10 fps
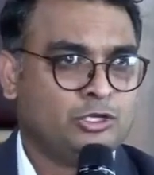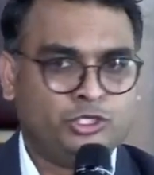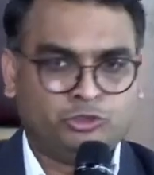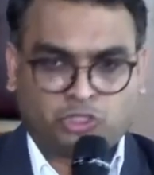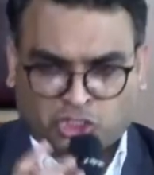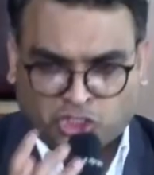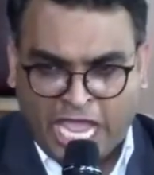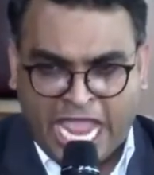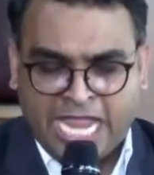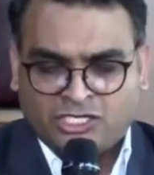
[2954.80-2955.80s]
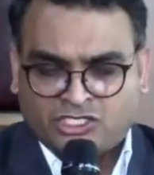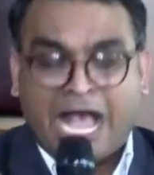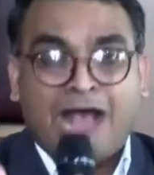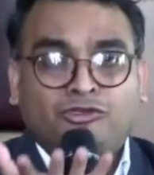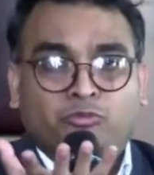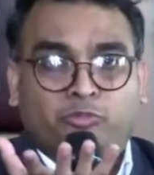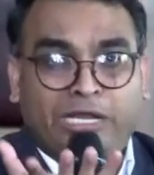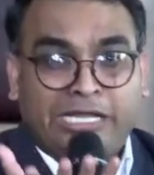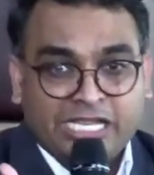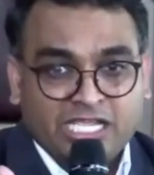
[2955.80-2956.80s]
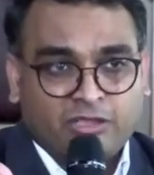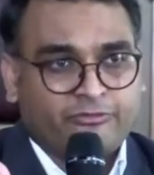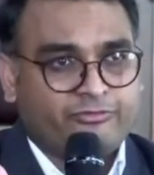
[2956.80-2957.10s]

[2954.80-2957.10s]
you change how you believe.